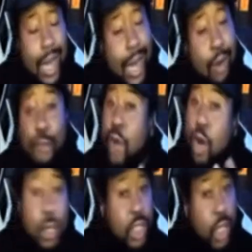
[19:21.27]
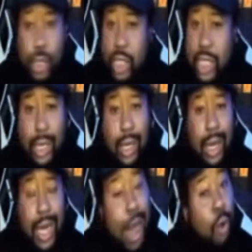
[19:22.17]
don't fuck with certain shit.
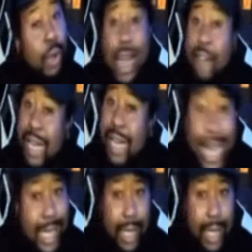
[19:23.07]
I would never like it.